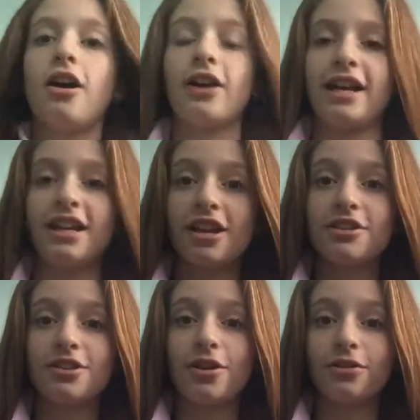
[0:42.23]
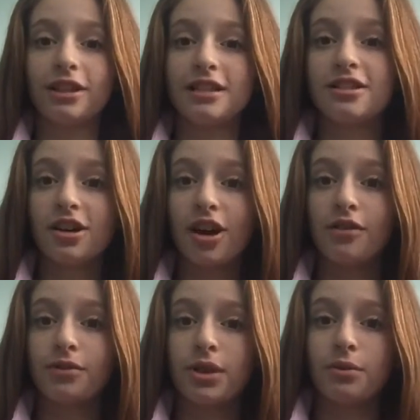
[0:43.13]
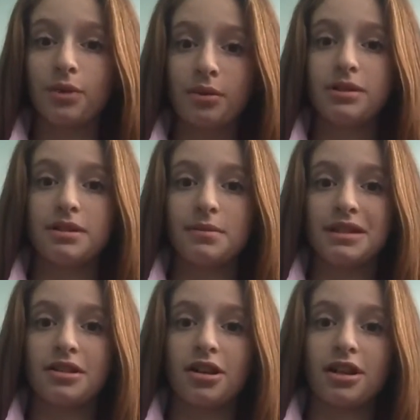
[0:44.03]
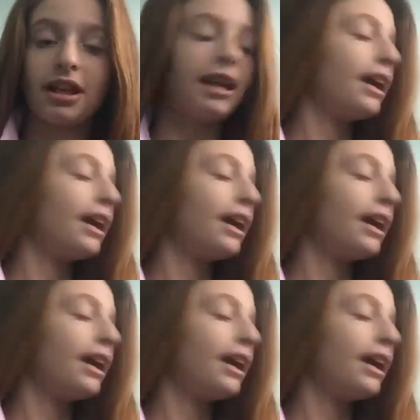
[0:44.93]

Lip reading: Okay, so let's start off with what was in my stocking.